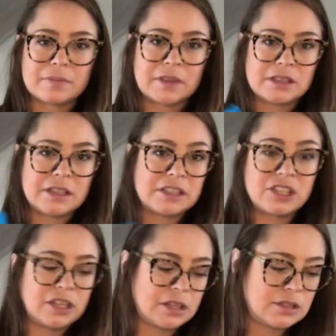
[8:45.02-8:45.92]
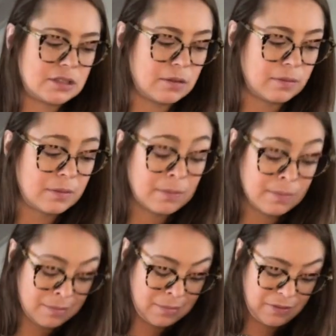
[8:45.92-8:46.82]
This thing's genius. So
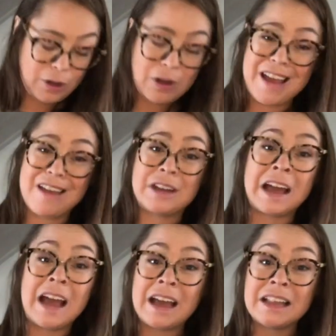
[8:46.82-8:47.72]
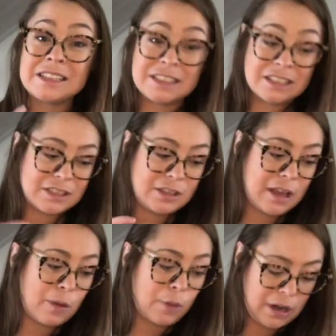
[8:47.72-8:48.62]
if you don't have one, I highly suggest you
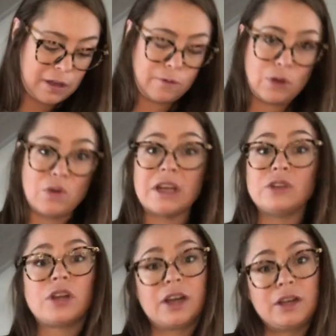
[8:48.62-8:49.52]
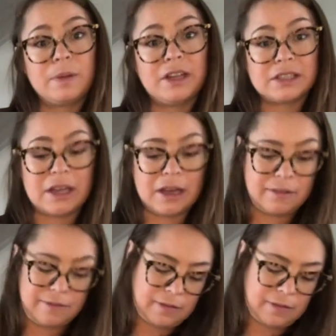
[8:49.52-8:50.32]
get one if you need to cut your pills in half.